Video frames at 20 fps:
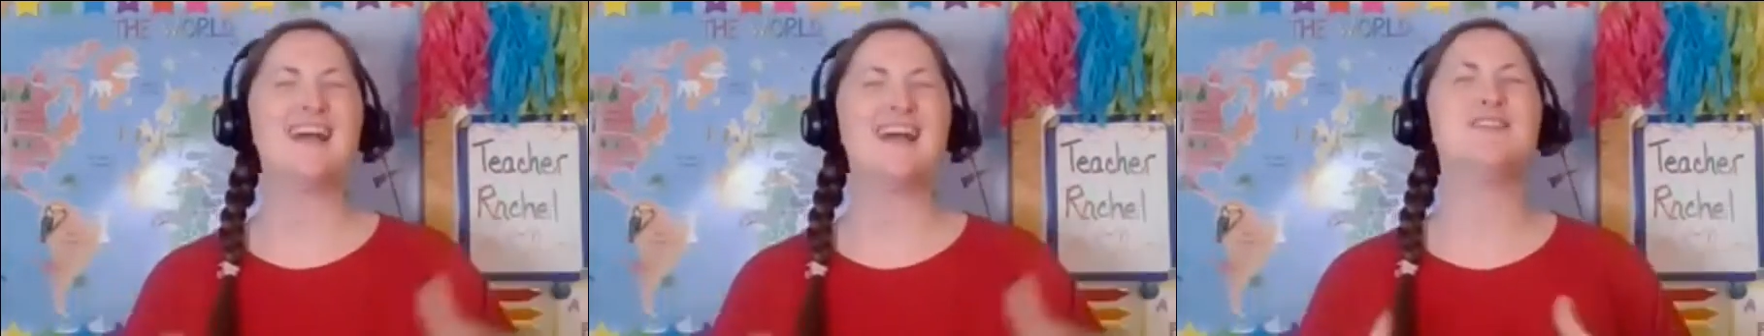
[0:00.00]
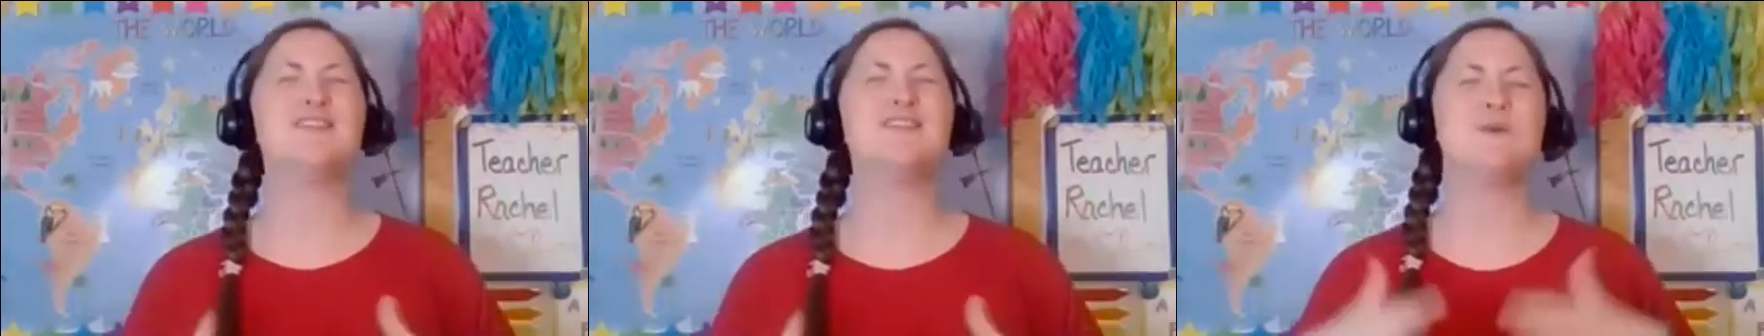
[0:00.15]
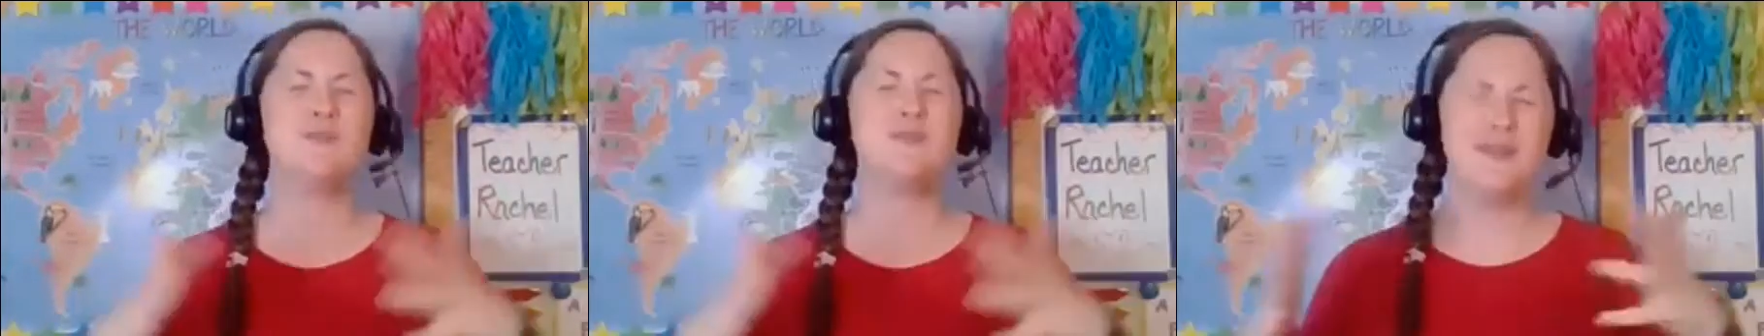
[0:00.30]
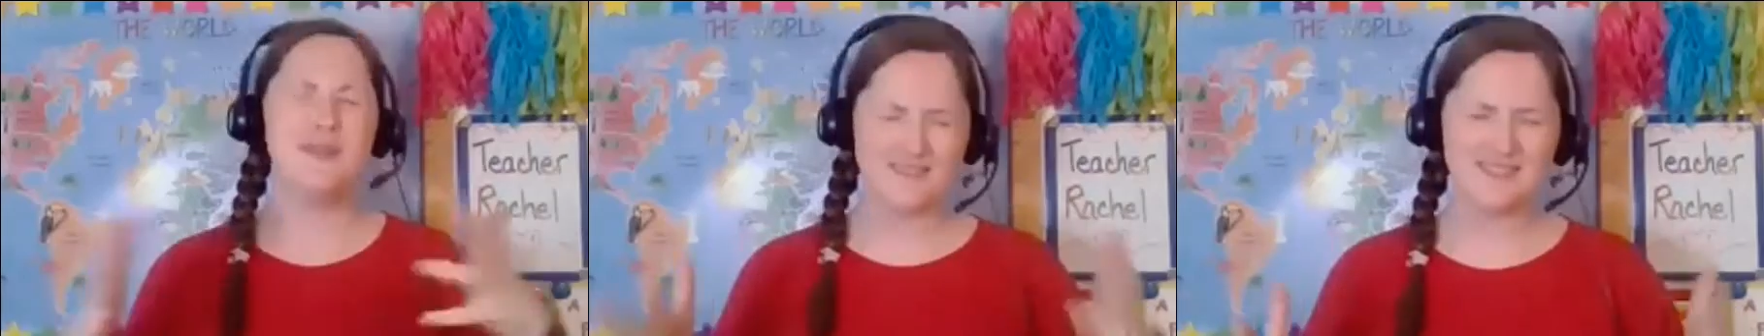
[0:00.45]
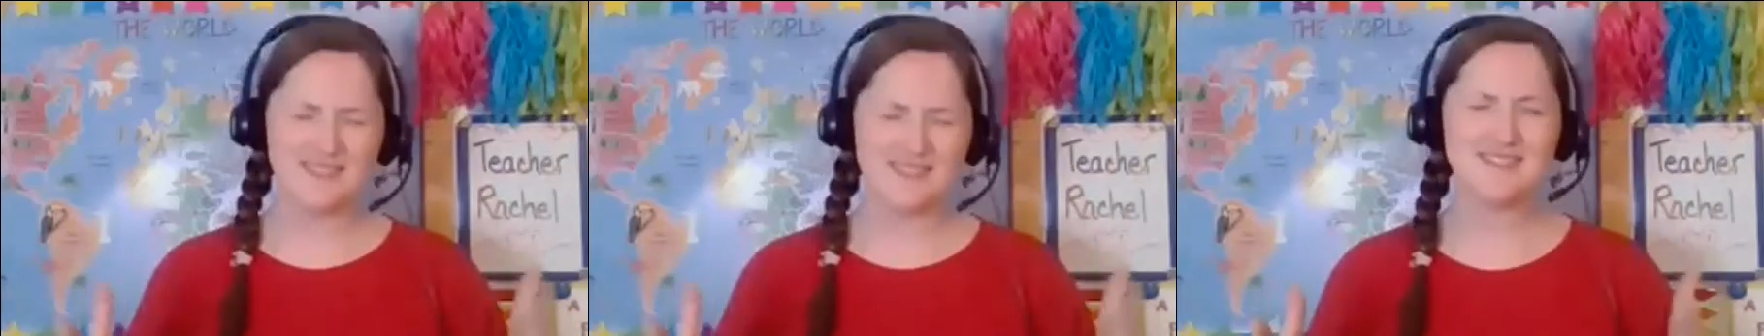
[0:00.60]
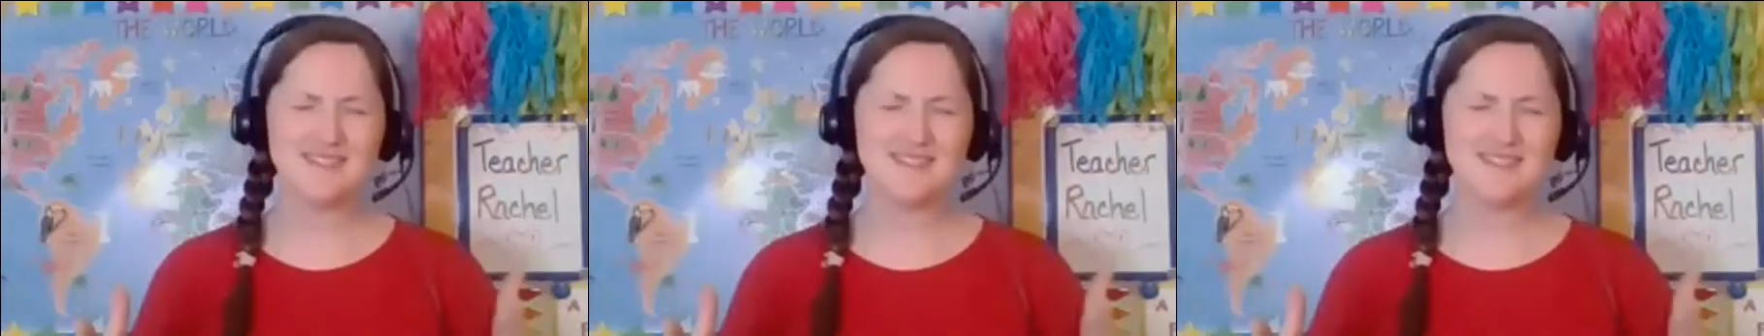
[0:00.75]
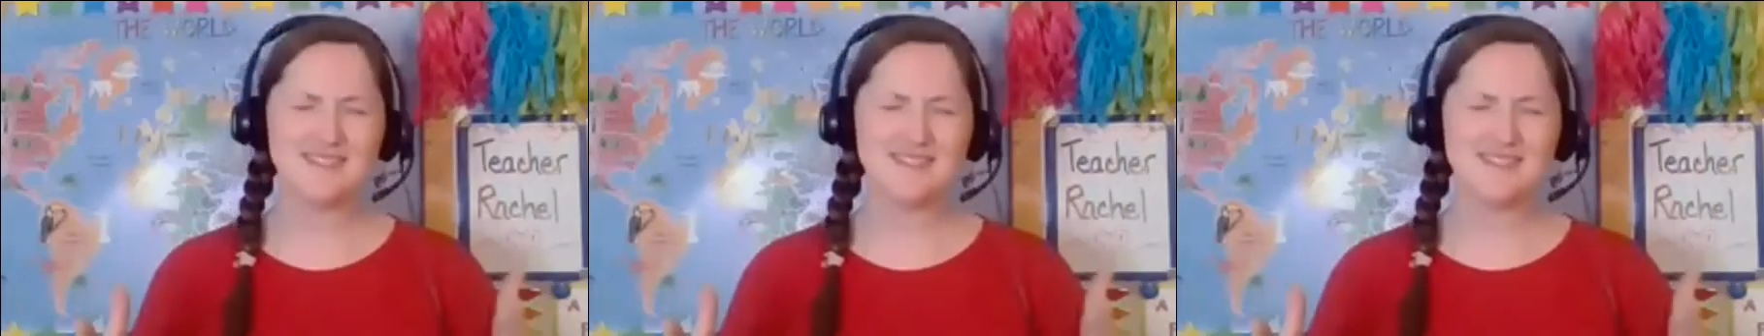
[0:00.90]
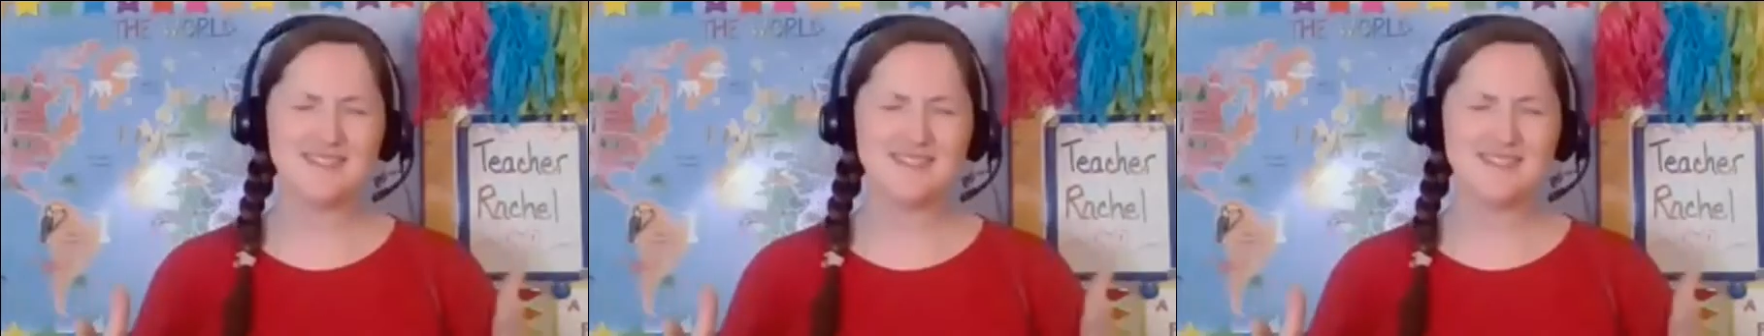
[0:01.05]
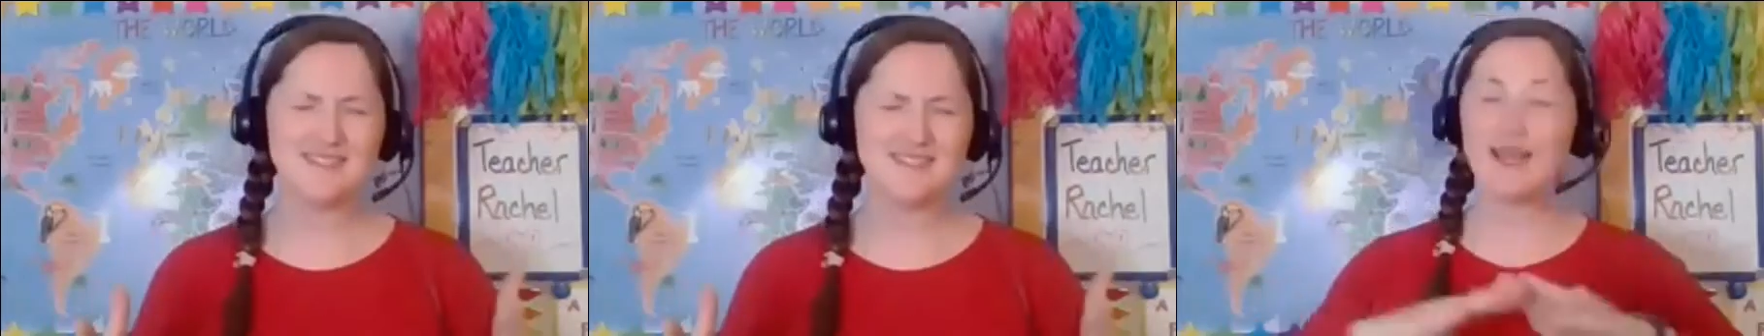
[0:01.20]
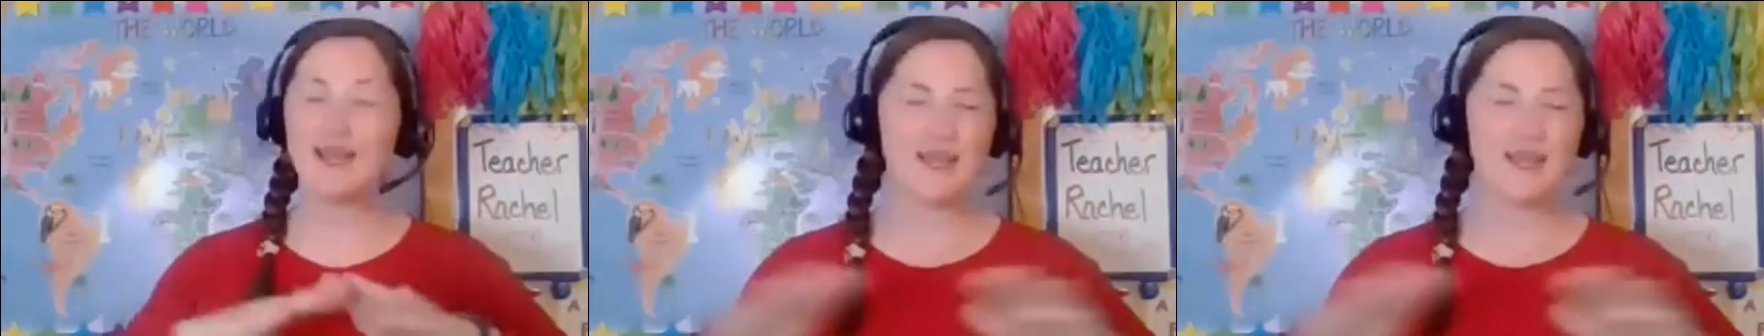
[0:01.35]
I don't love sand,